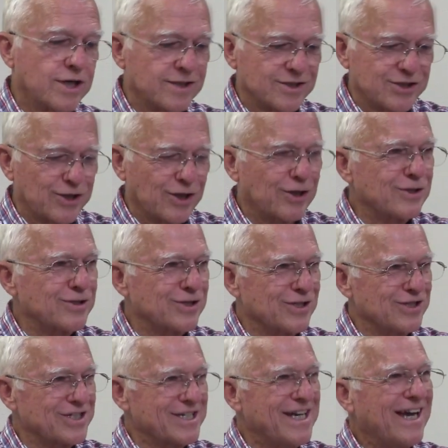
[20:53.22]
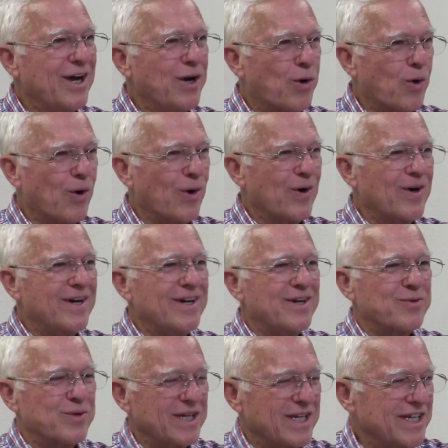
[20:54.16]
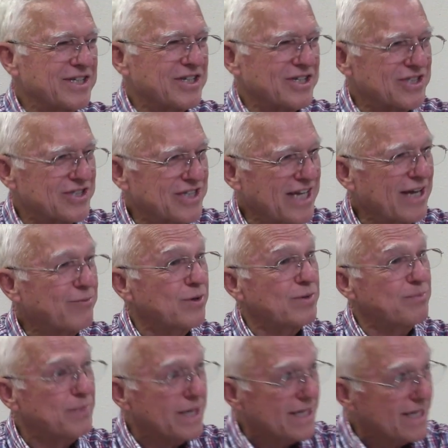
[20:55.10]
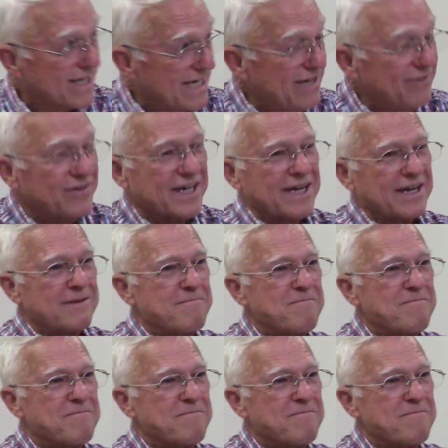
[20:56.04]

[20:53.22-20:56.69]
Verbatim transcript: churches or religions they would be leaving.